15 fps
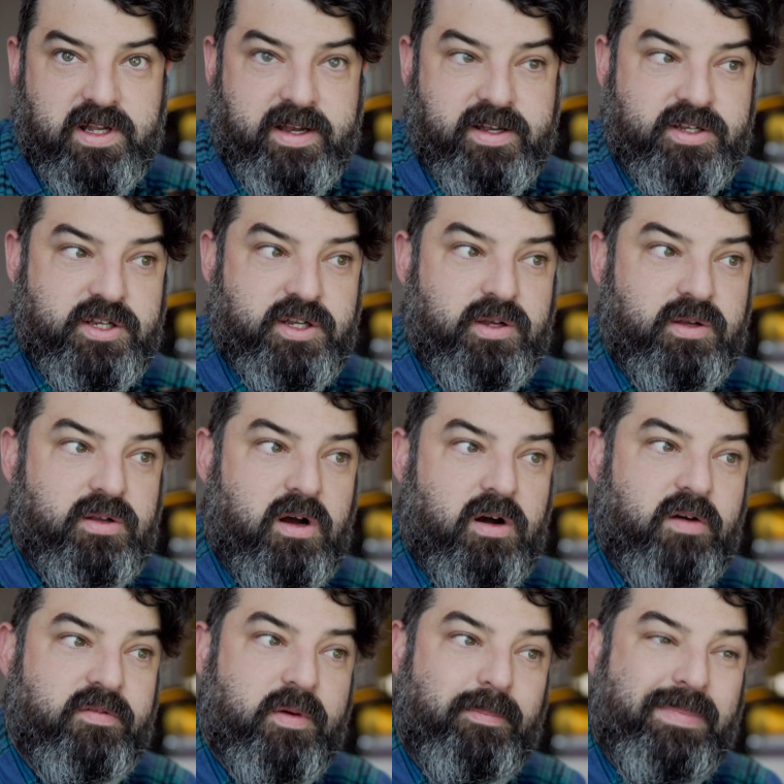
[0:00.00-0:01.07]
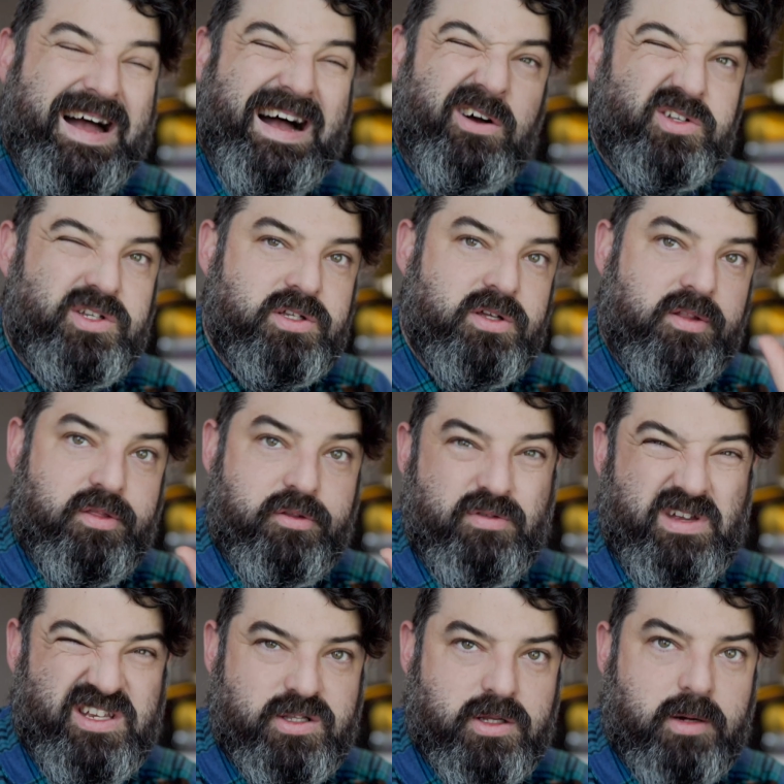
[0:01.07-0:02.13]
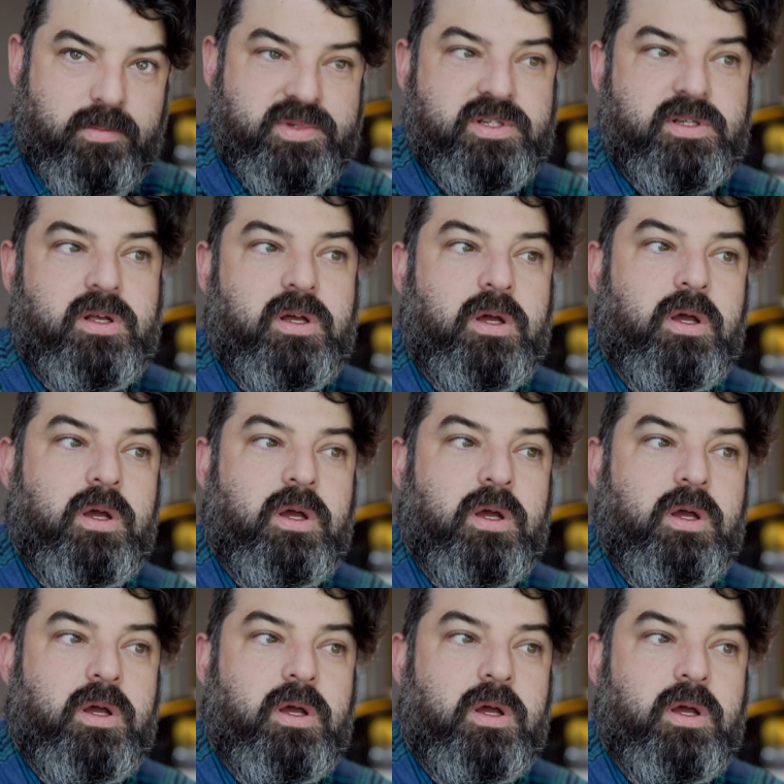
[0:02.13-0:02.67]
latitude of about 3 stops,